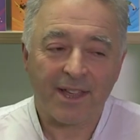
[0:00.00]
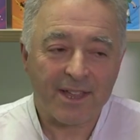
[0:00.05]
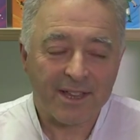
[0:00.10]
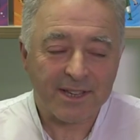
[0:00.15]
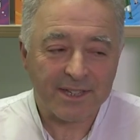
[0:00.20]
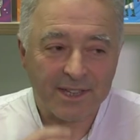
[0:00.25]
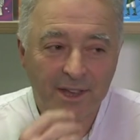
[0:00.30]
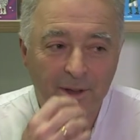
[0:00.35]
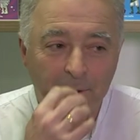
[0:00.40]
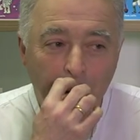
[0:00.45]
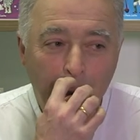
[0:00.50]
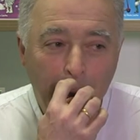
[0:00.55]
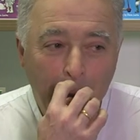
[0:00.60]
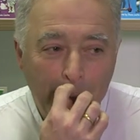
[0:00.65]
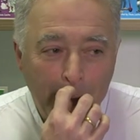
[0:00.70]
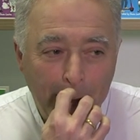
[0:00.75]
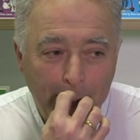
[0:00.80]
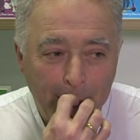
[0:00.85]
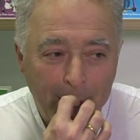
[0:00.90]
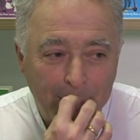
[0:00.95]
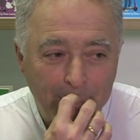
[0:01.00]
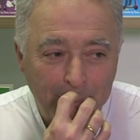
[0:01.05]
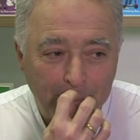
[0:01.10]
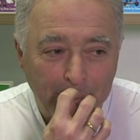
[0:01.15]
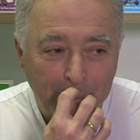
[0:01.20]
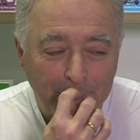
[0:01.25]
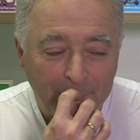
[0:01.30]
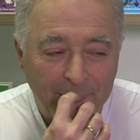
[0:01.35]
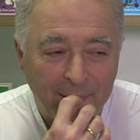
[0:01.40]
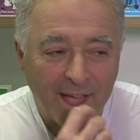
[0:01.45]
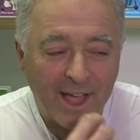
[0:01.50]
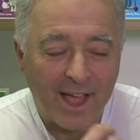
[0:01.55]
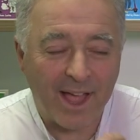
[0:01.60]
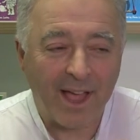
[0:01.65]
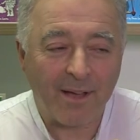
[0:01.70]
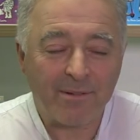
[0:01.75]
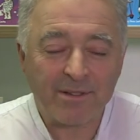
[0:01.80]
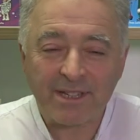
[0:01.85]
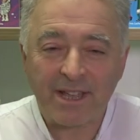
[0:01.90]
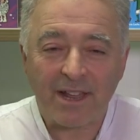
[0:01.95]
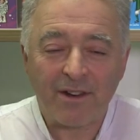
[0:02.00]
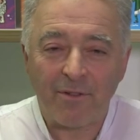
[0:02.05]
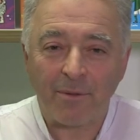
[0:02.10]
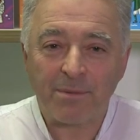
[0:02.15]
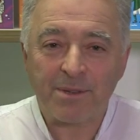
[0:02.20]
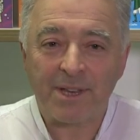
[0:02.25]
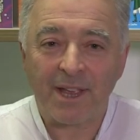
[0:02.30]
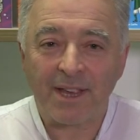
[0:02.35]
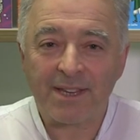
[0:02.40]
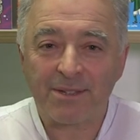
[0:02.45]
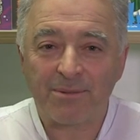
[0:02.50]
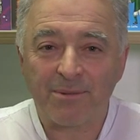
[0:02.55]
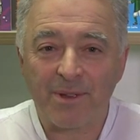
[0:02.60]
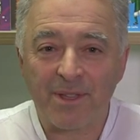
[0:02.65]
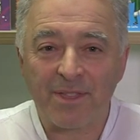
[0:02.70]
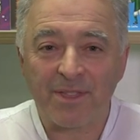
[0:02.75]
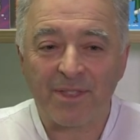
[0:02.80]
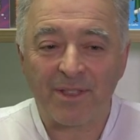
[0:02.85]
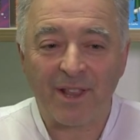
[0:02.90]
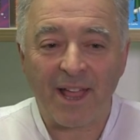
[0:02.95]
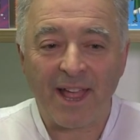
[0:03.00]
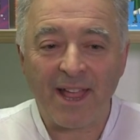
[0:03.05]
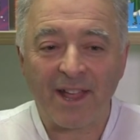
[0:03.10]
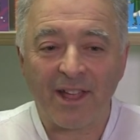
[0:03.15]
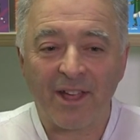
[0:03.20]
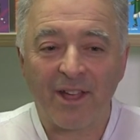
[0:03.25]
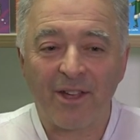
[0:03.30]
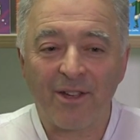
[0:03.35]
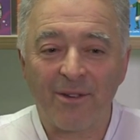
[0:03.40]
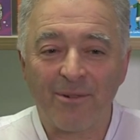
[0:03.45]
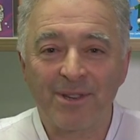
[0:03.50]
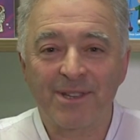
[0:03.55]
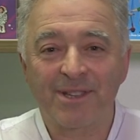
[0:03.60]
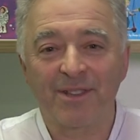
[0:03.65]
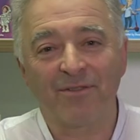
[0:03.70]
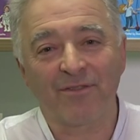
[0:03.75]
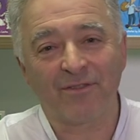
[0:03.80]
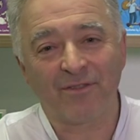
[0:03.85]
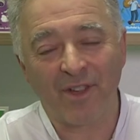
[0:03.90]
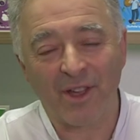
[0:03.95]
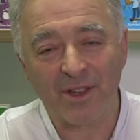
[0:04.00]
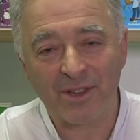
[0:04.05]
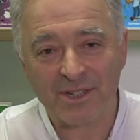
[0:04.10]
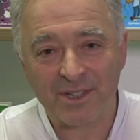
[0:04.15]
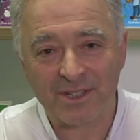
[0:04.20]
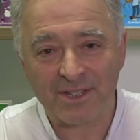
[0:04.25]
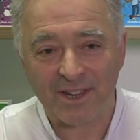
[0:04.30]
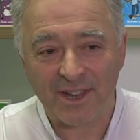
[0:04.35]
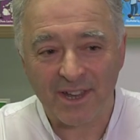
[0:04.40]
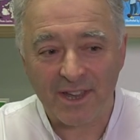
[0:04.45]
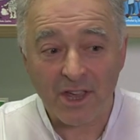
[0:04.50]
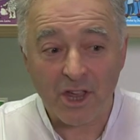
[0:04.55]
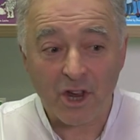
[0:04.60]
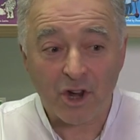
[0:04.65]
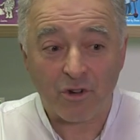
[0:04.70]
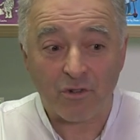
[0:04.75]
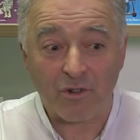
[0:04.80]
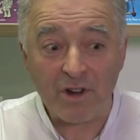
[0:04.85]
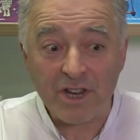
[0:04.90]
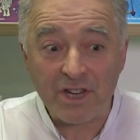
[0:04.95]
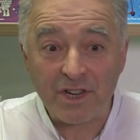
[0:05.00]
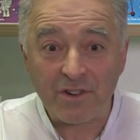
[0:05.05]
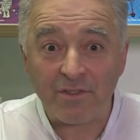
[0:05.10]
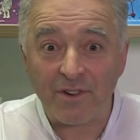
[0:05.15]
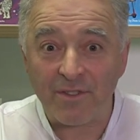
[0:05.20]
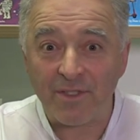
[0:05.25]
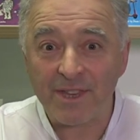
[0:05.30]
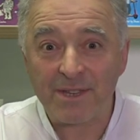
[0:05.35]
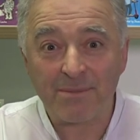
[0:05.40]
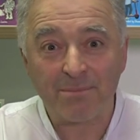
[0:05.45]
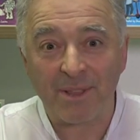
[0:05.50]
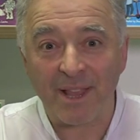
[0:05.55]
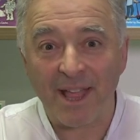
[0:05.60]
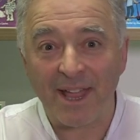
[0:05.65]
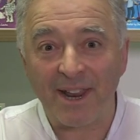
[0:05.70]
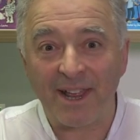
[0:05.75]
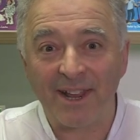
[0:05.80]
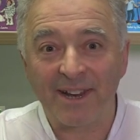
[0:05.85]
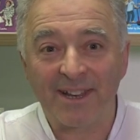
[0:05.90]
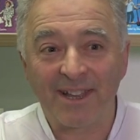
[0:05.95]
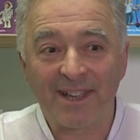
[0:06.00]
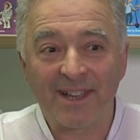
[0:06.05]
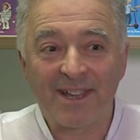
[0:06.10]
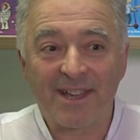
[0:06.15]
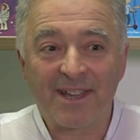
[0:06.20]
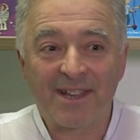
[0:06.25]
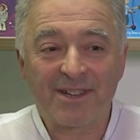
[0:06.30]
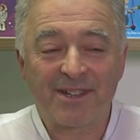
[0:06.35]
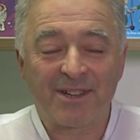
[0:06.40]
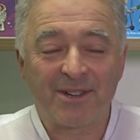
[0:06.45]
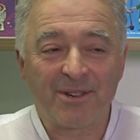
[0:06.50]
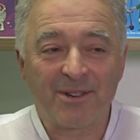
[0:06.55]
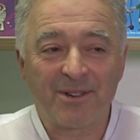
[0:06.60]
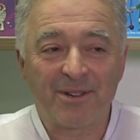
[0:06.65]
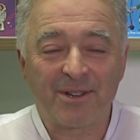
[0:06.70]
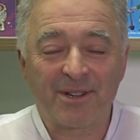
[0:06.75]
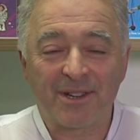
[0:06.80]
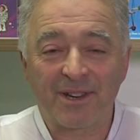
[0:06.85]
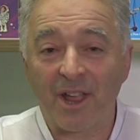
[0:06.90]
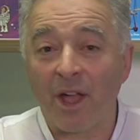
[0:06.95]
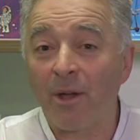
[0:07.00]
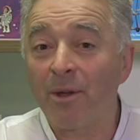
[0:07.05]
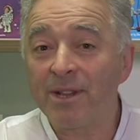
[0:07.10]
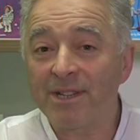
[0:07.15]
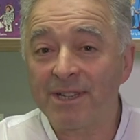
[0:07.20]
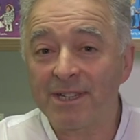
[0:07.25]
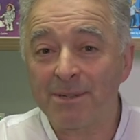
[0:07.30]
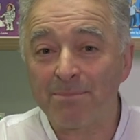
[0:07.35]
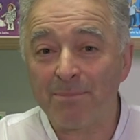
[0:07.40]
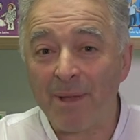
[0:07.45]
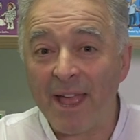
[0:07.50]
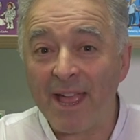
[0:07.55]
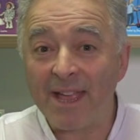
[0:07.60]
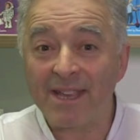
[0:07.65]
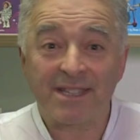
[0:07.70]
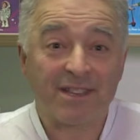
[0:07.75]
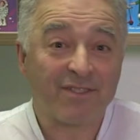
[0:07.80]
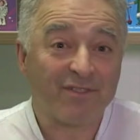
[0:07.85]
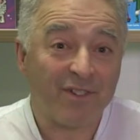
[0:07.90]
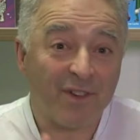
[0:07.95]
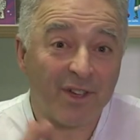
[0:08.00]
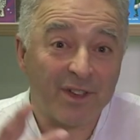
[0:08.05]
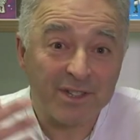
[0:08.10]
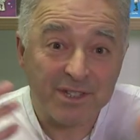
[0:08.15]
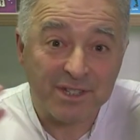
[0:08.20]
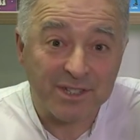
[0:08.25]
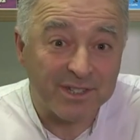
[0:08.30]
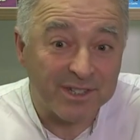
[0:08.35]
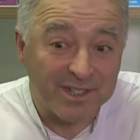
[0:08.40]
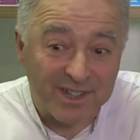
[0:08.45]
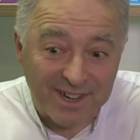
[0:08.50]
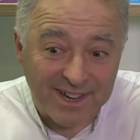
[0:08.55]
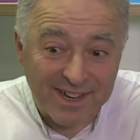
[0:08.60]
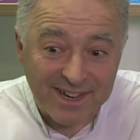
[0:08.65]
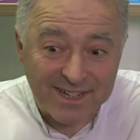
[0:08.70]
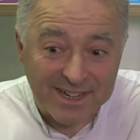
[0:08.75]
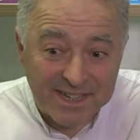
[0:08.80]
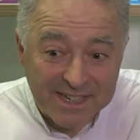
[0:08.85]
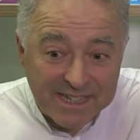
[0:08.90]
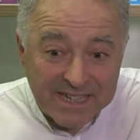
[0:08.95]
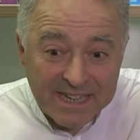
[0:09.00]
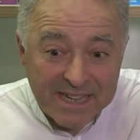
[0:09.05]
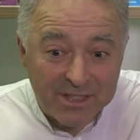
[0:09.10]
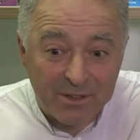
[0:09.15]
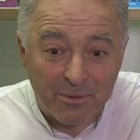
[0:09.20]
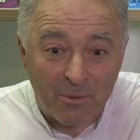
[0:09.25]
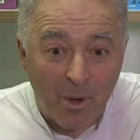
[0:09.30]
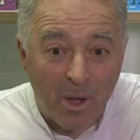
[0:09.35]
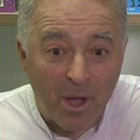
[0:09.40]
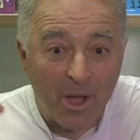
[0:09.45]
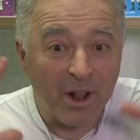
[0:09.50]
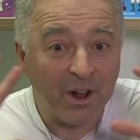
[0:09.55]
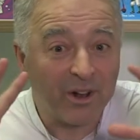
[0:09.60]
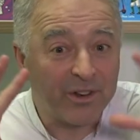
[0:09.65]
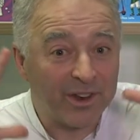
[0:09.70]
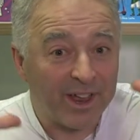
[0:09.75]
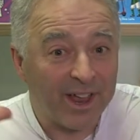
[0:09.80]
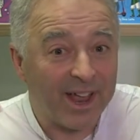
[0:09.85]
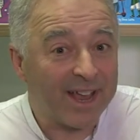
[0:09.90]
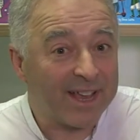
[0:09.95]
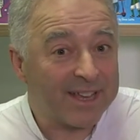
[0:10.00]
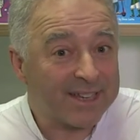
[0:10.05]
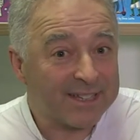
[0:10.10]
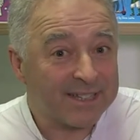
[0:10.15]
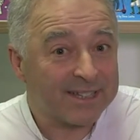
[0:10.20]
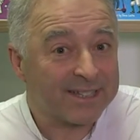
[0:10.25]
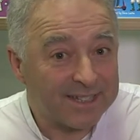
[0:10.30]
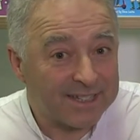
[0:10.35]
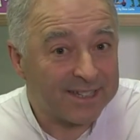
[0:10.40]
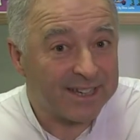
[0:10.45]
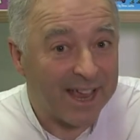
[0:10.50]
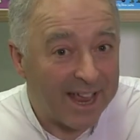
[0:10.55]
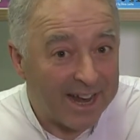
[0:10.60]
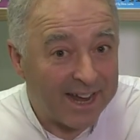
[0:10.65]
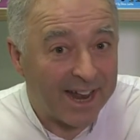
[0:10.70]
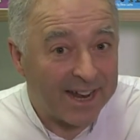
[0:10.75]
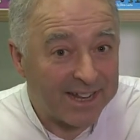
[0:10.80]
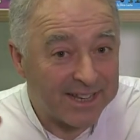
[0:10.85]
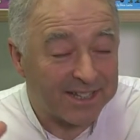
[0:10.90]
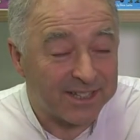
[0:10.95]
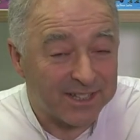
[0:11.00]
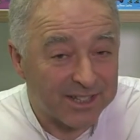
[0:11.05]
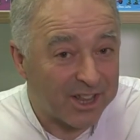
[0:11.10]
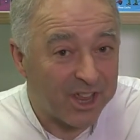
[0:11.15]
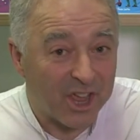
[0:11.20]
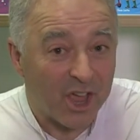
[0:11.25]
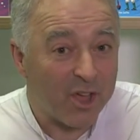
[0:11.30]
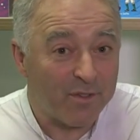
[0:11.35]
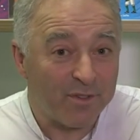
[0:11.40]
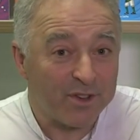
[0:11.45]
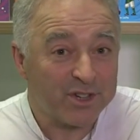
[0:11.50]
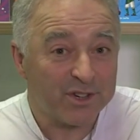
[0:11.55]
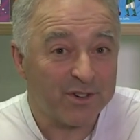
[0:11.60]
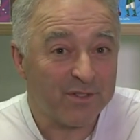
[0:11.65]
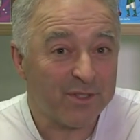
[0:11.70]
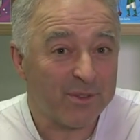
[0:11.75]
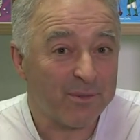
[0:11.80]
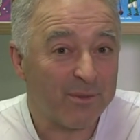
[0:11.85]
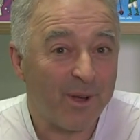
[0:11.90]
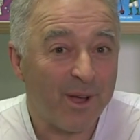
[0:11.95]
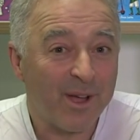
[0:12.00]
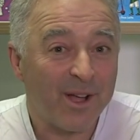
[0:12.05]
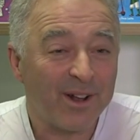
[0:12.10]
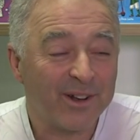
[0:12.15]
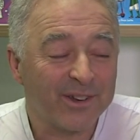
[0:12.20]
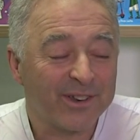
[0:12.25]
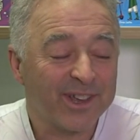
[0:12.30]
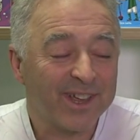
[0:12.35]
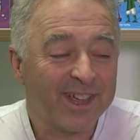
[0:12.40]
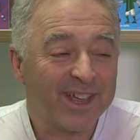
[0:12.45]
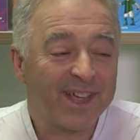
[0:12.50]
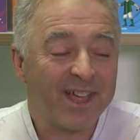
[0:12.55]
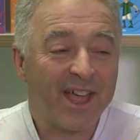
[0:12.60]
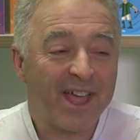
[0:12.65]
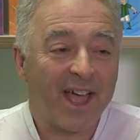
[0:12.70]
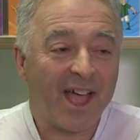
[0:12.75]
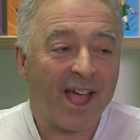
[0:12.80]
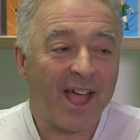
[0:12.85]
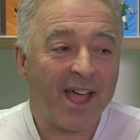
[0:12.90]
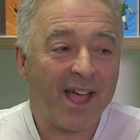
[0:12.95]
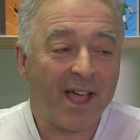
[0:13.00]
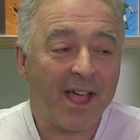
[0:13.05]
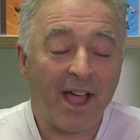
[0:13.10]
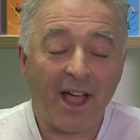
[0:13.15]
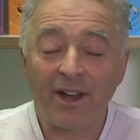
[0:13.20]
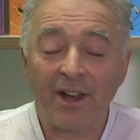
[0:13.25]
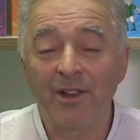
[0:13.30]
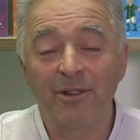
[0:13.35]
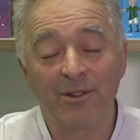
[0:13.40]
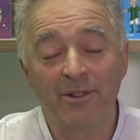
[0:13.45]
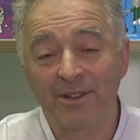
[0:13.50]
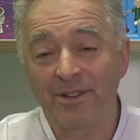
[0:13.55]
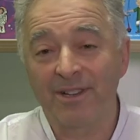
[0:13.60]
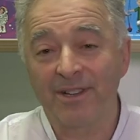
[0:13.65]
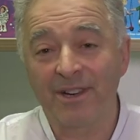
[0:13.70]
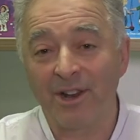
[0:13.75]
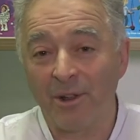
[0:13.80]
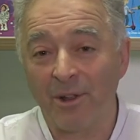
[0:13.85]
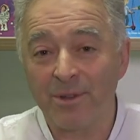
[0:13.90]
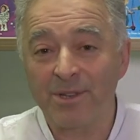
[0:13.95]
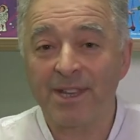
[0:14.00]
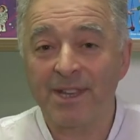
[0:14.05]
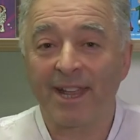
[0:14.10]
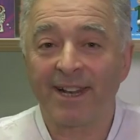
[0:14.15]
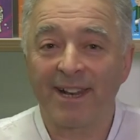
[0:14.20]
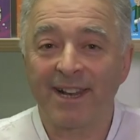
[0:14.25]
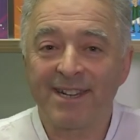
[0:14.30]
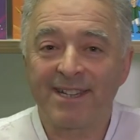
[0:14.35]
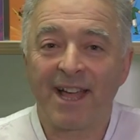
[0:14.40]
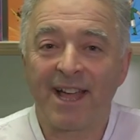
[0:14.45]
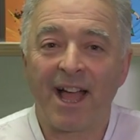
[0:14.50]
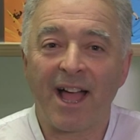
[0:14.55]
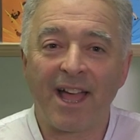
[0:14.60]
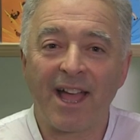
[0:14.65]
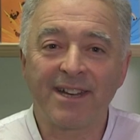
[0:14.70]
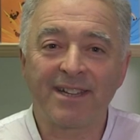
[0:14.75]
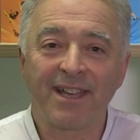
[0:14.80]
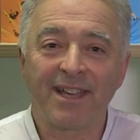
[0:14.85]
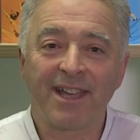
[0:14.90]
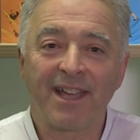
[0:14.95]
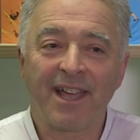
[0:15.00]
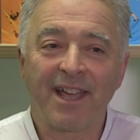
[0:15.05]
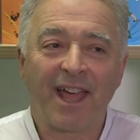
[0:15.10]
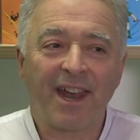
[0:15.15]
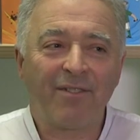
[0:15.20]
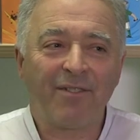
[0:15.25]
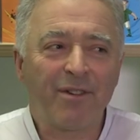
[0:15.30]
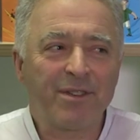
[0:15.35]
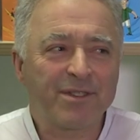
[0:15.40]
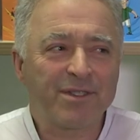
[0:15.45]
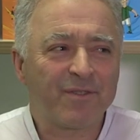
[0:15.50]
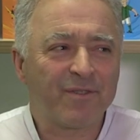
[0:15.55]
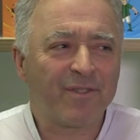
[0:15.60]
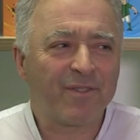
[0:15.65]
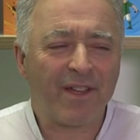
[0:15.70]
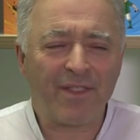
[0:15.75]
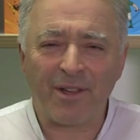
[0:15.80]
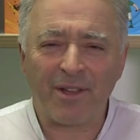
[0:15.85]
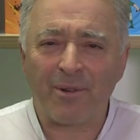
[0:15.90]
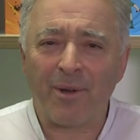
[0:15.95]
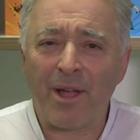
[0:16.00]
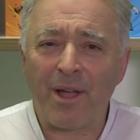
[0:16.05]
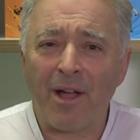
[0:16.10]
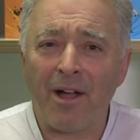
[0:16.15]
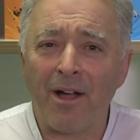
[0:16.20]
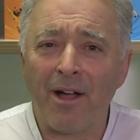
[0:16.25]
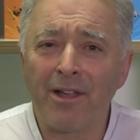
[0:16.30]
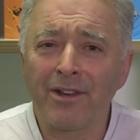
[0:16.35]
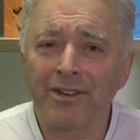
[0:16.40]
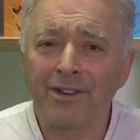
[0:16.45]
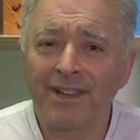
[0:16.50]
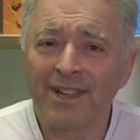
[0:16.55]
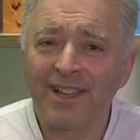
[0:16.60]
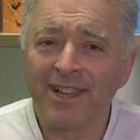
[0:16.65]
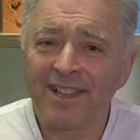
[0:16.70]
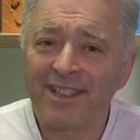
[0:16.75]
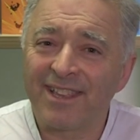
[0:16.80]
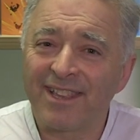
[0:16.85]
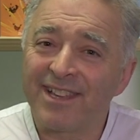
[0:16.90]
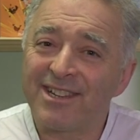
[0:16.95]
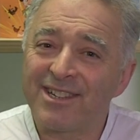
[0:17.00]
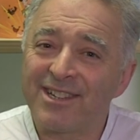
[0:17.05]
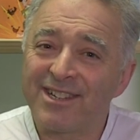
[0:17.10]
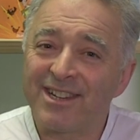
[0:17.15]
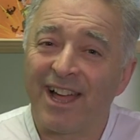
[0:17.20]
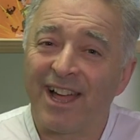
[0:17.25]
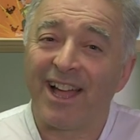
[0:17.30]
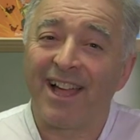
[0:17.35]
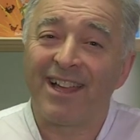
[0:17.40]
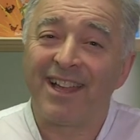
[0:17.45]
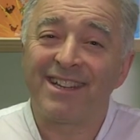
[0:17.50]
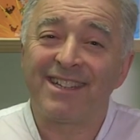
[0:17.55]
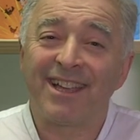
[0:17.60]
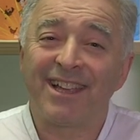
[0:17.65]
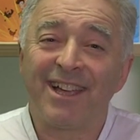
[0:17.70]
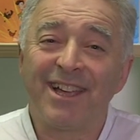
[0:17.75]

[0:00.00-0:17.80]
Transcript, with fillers: So uh, I was kind of obsessed with Laika, who is the first creature from this planet to go into space, the first to see the world as an the curvature of the world, uh, and who you know who sadly died. And I've always found that quite hard that she died.